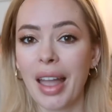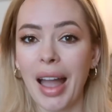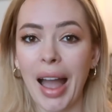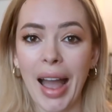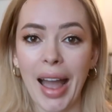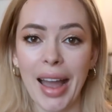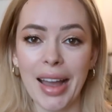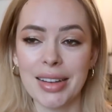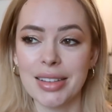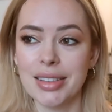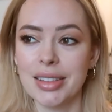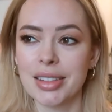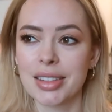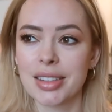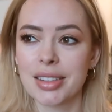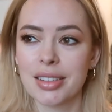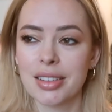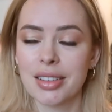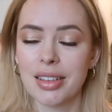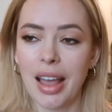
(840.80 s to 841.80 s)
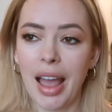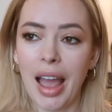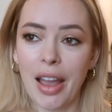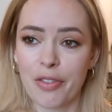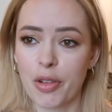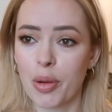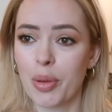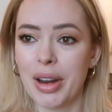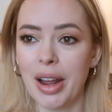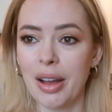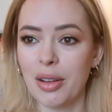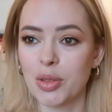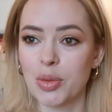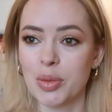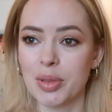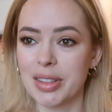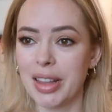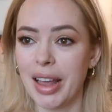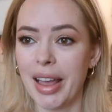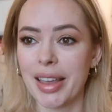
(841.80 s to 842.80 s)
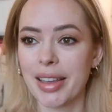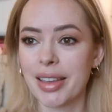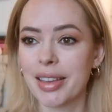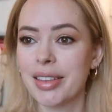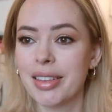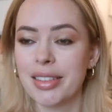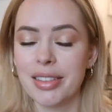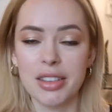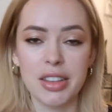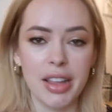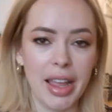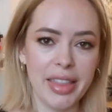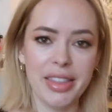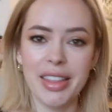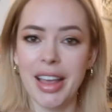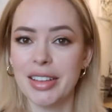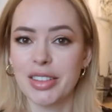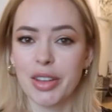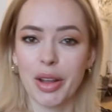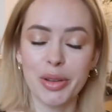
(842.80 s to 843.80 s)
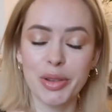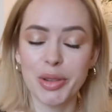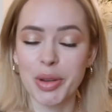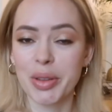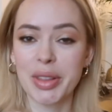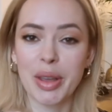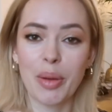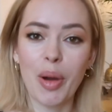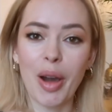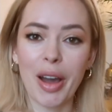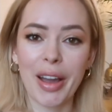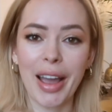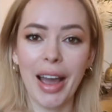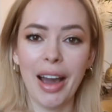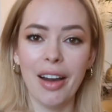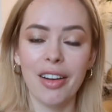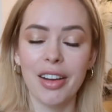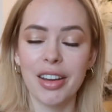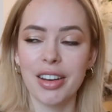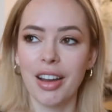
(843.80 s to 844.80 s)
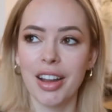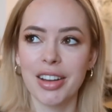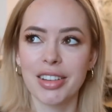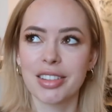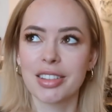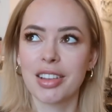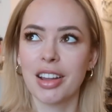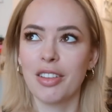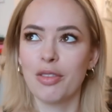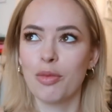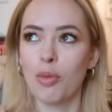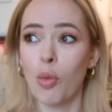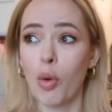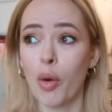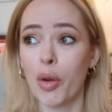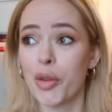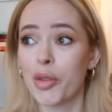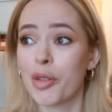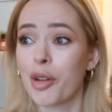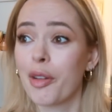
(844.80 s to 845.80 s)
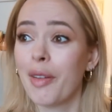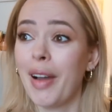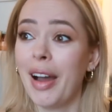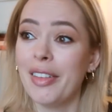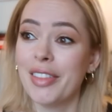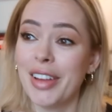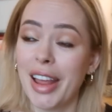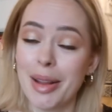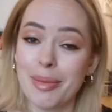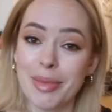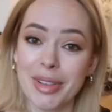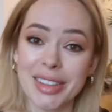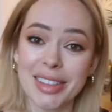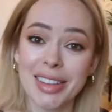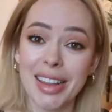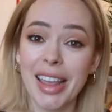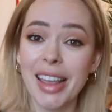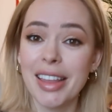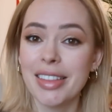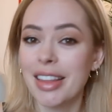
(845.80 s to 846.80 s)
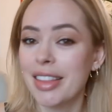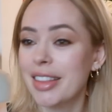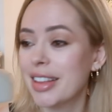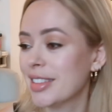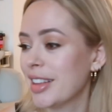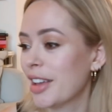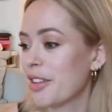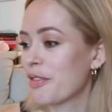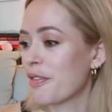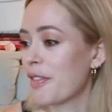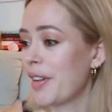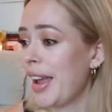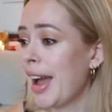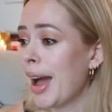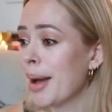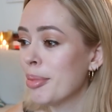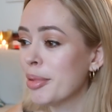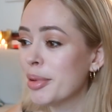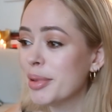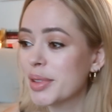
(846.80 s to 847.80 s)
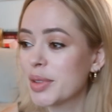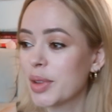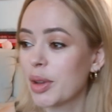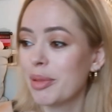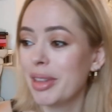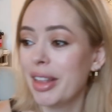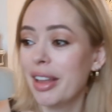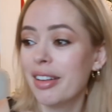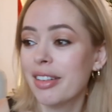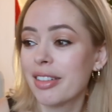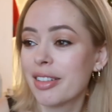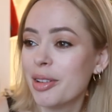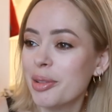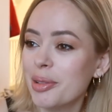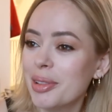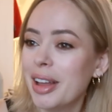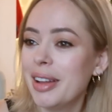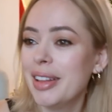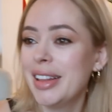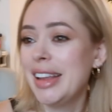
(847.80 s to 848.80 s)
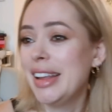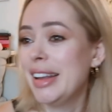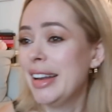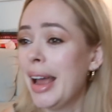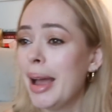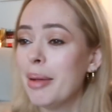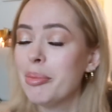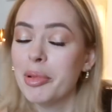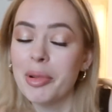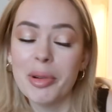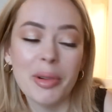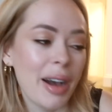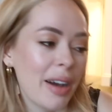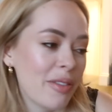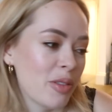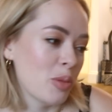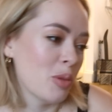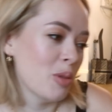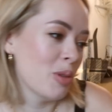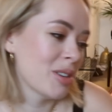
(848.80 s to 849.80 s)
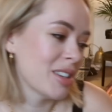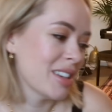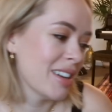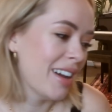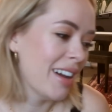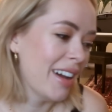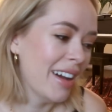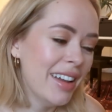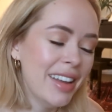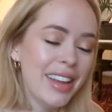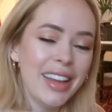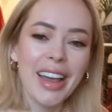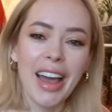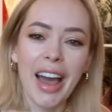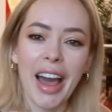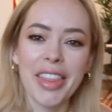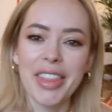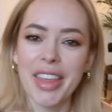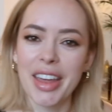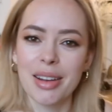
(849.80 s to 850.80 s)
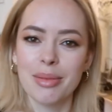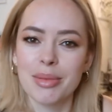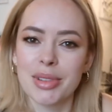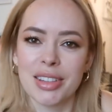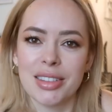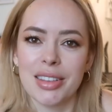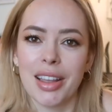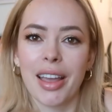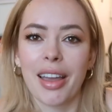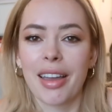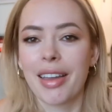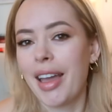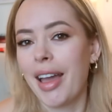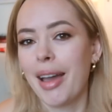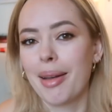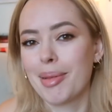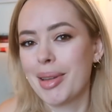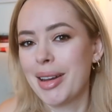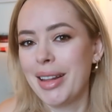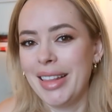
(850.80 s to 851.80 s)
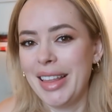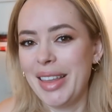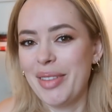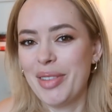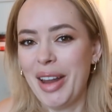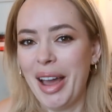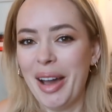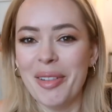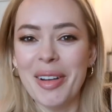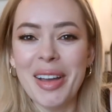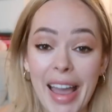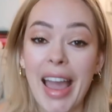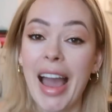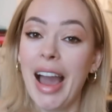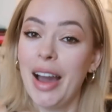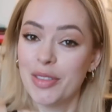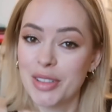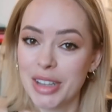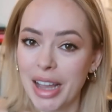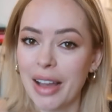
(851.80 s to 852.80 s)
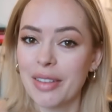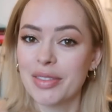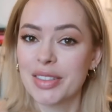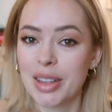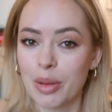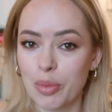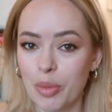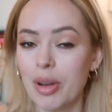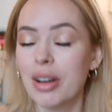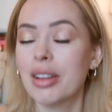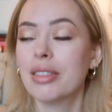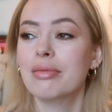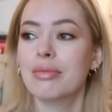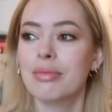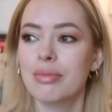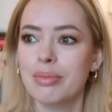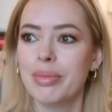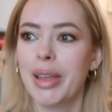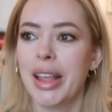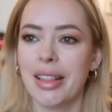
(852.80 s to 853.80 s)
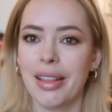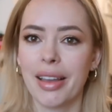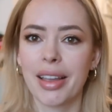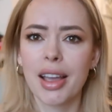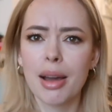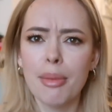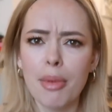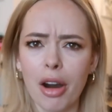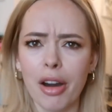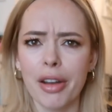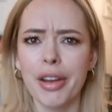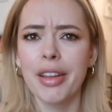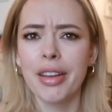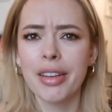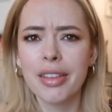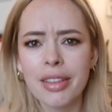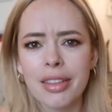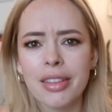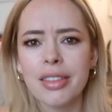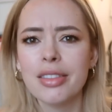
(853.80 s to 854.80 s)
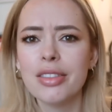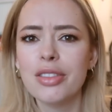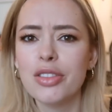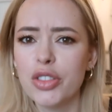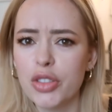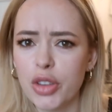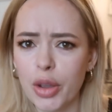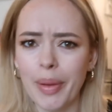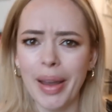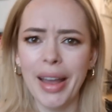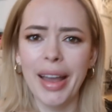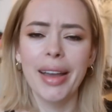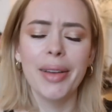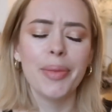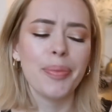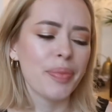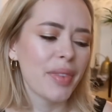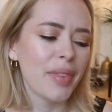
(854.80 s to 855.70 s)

and everyone else was like in their zone doing their workout, and I just kind of wander around aimlessly, and then there's like free apples, so I'll be like, oh cool, I'll eat an apple, have a water, and then I'm just like, okay, I'm gonna leave now. I have to have someone being like, come on, do it.